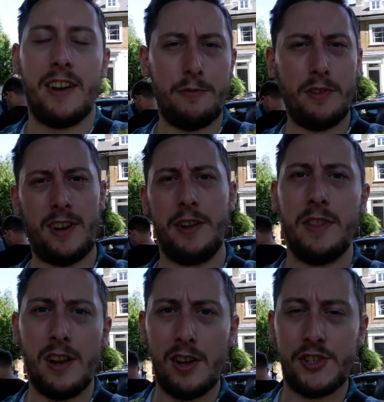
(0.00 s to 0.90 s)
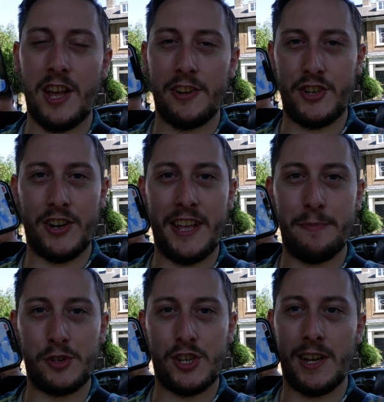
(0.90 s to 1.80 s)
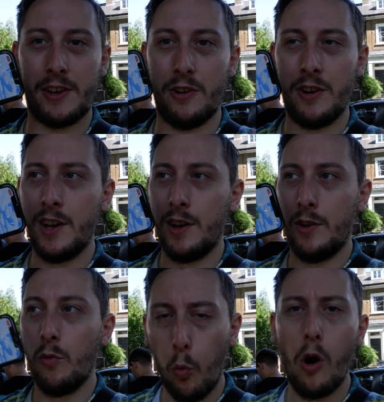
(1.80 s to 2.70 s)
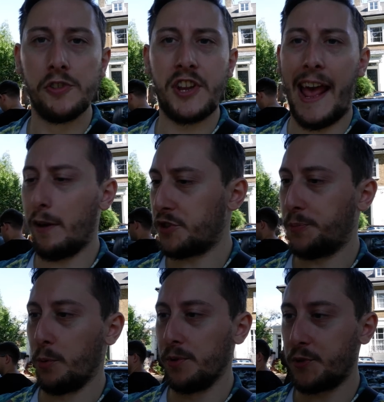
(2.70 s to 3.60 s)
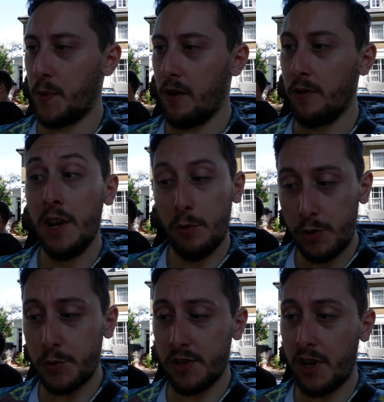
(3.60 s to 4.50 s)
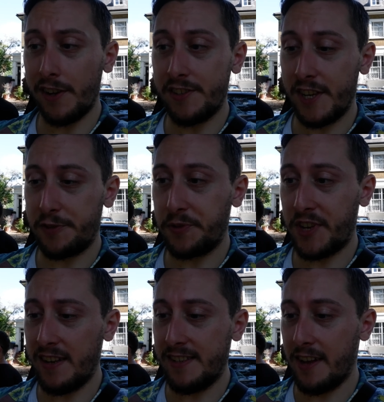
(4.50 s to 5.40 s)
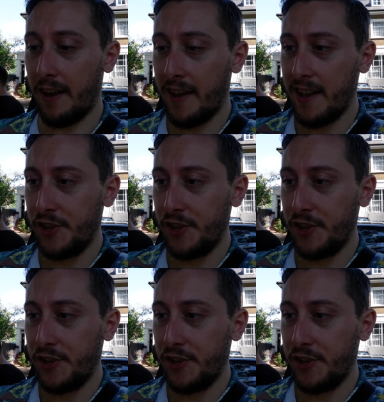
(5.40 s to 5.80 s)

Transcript: Ironically, the last uh, shiny Hitmonchan I got was a house spawn as well, which was a 96%er.